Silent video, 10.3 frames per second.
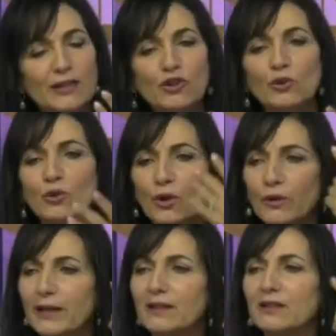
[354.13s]
then you're
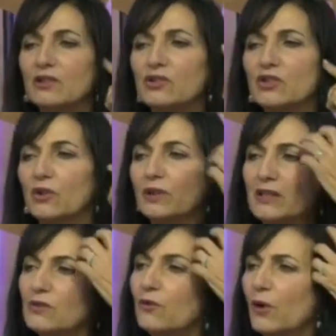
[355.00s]
learning to discern
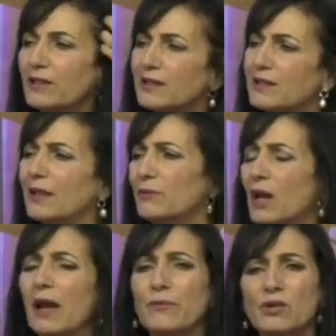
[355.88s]
his voice, because
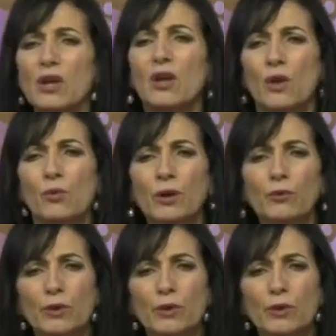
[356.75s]
sometimes we're,